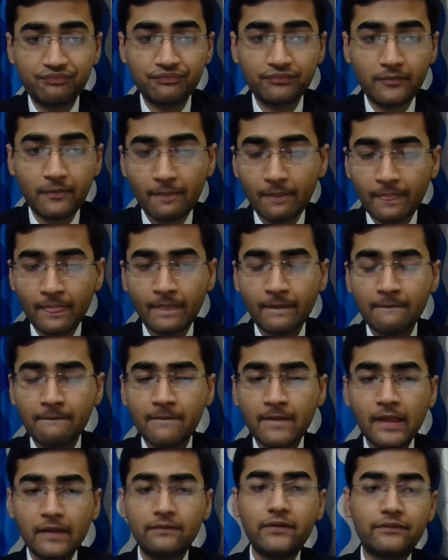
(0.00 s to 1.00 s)
Fifth,
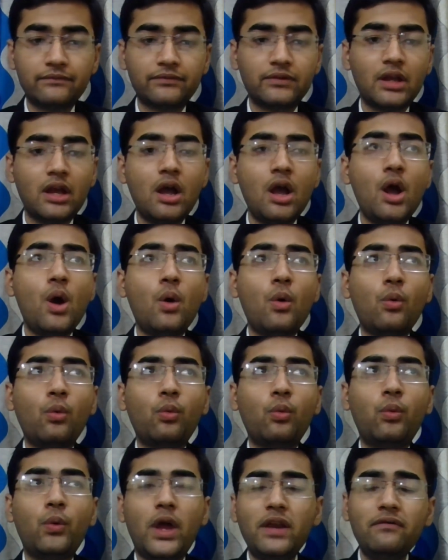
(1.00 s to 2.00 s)
when we talk
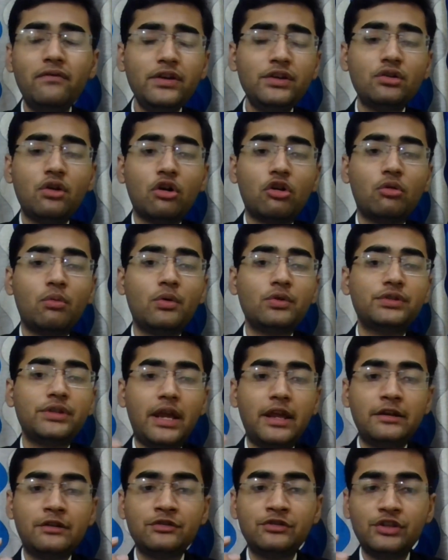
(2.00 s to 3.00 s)
about energy
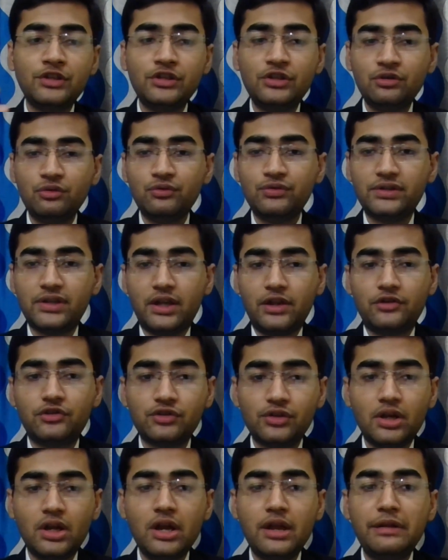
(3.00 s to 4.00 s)
usage, nearly
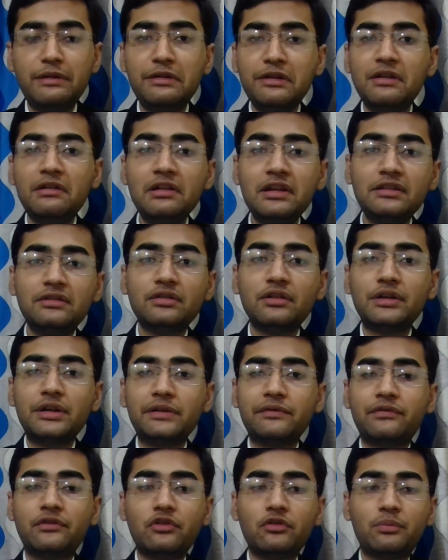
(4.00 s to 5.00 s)
34%
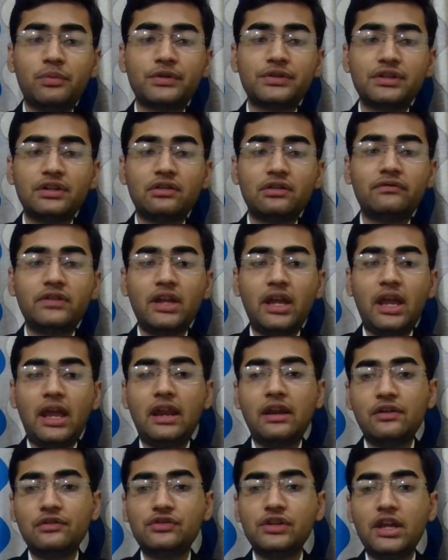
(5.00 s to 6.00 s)
of the energy is
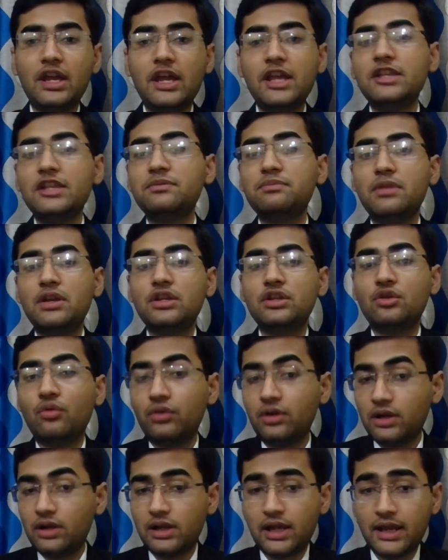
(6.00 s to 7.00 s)
being utilized
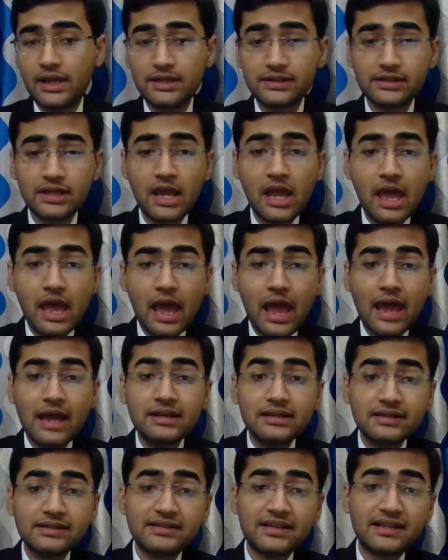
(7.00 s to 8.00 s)
and
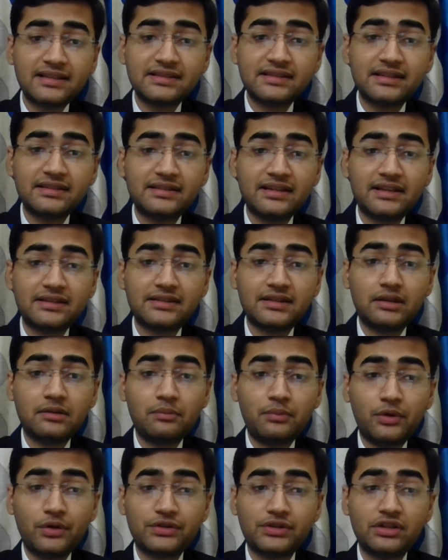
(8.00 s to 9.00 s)
66% of
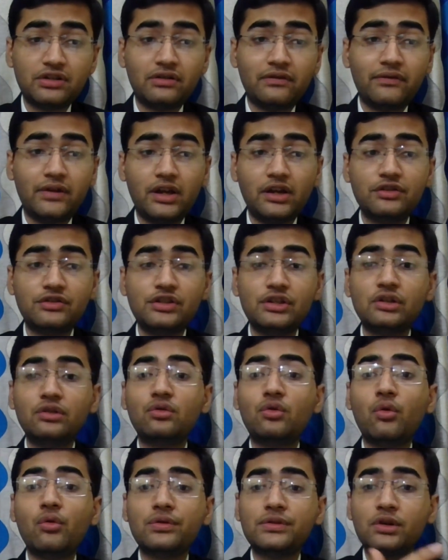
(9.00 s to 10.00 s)
energy goes
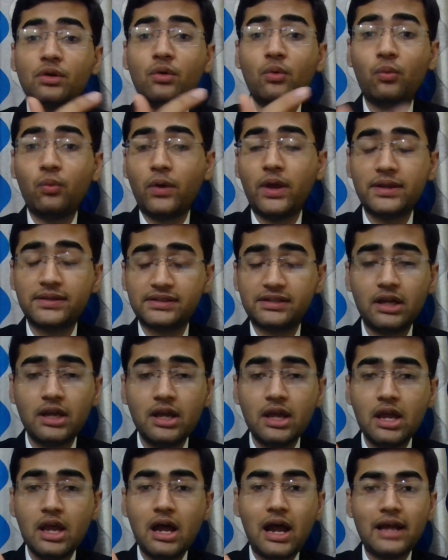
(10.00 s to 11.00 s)
waste, either in the
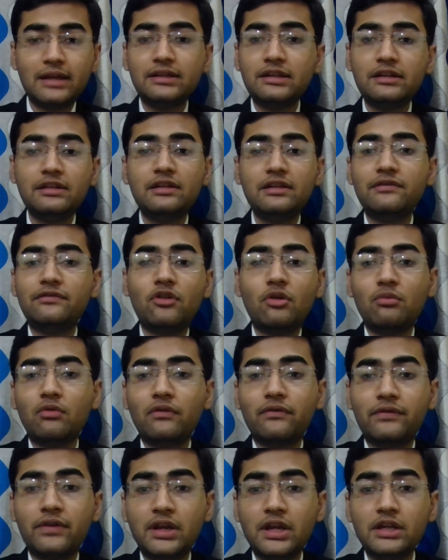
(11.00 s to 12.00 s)
form of heat or in
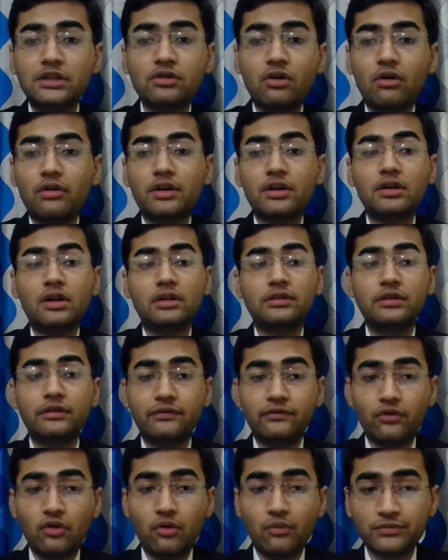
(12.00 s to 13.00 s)
other forms.
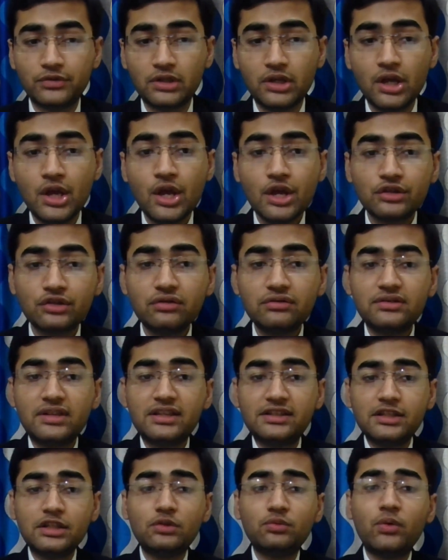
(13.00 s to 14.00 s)
So this is where
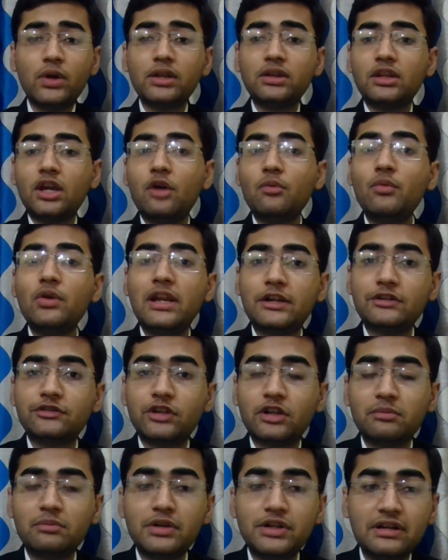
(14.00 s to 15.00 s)
thermoelectric materials
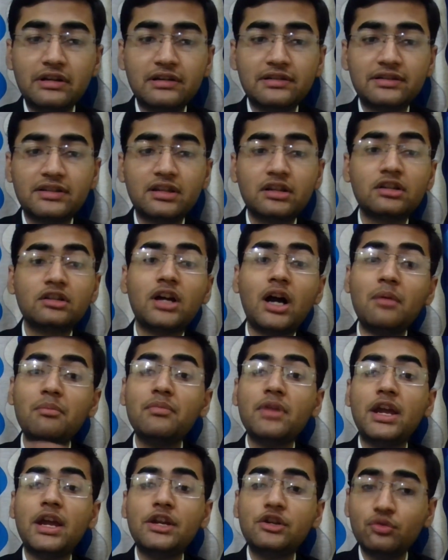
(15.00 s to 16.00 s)
come into
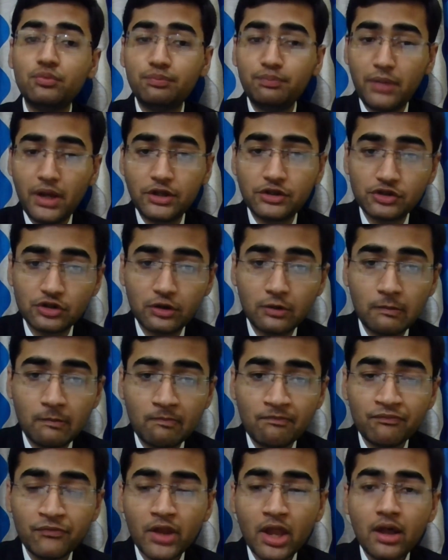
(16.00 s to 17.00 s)
picture.
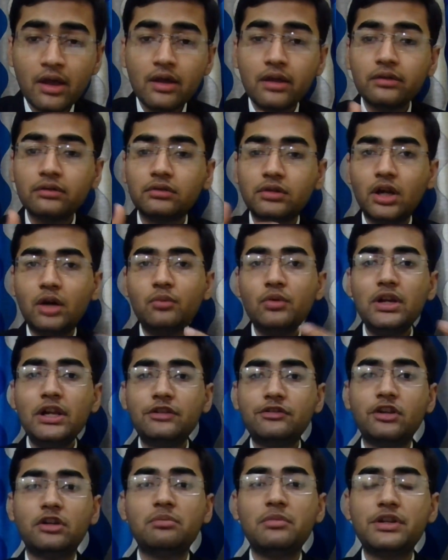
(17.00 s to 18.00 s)
Thermoelectric materials
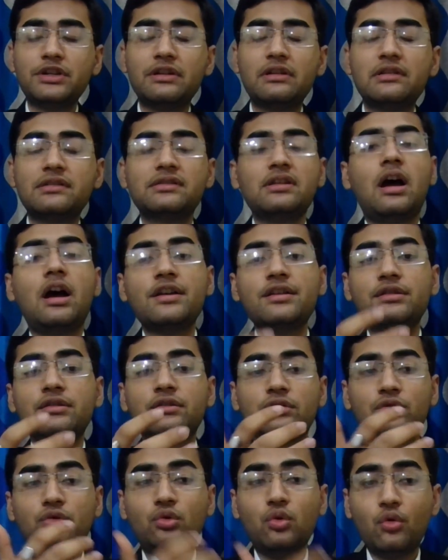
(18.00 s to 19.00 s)
are those
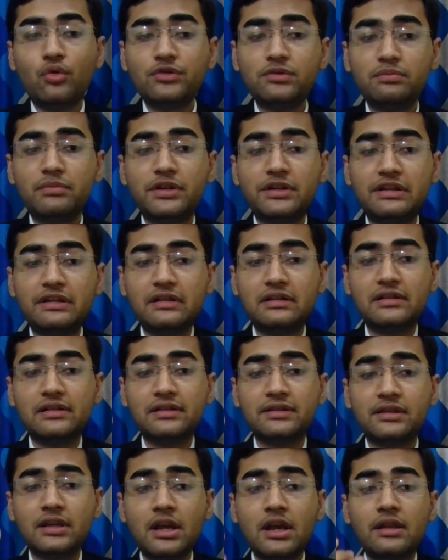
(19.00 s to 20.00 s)
materials
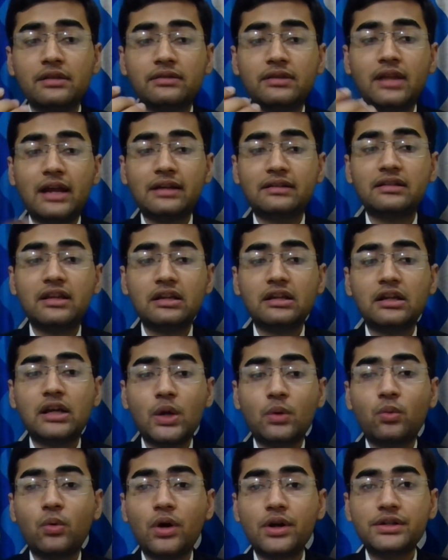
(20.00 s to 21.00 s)
that can
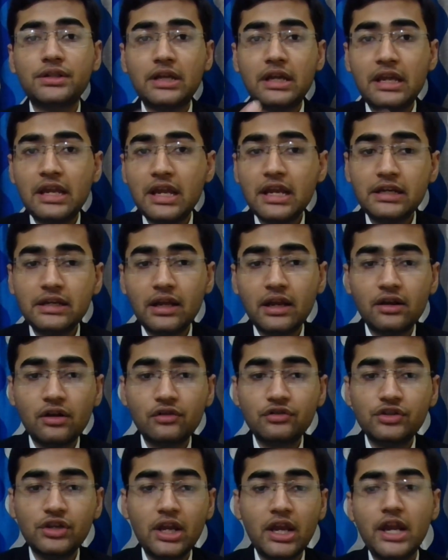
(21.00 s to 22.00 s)
convert heat energy
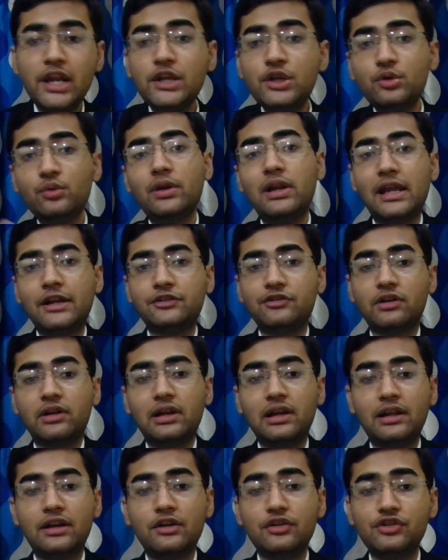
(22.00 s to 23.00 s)
into electrical
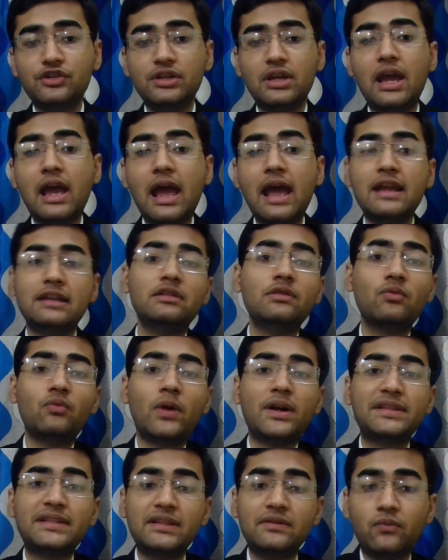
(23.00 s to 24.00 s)
energy and
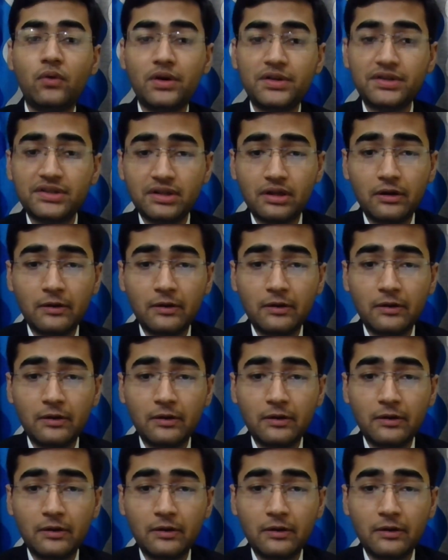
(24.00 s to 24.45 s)
vice versa.